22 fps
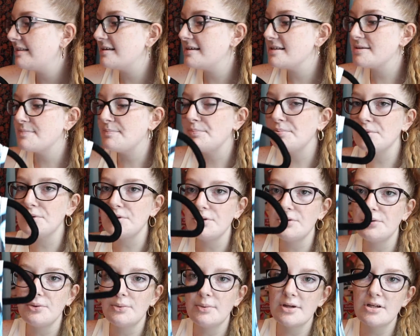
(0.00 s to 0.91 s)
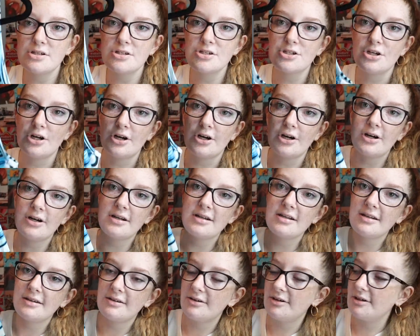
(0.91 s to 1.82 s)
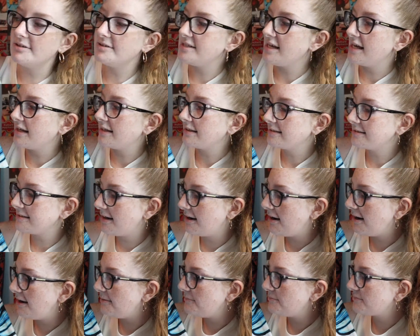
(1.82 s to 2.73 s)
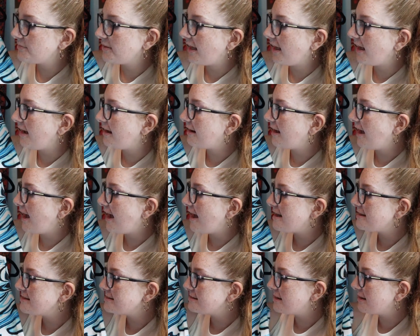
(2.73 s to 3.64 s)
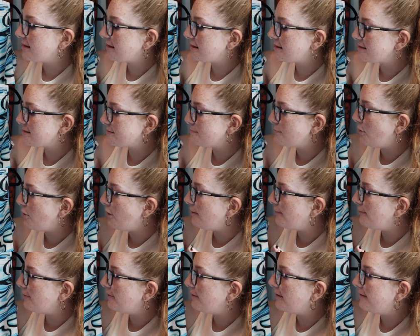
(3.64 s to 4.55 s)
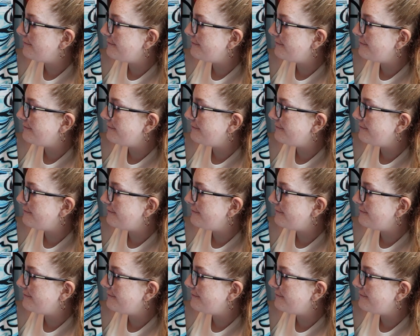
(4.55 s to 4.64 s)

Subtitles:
this blue shirt or tank top, and it has like this marble